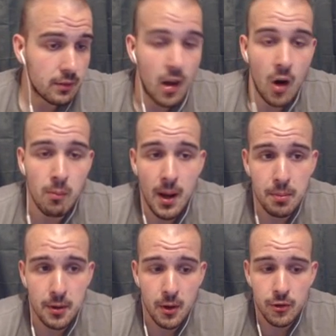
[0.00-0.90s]
Now my
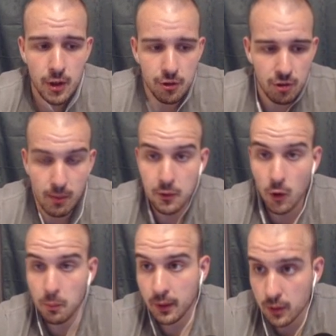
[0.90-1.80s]
pronunciation might
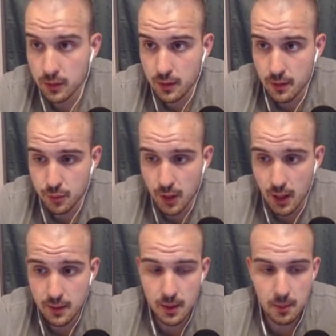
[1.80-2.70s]
not be good enough for
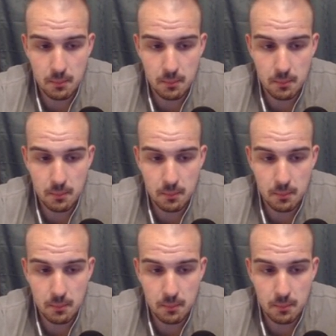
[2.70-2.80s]
that,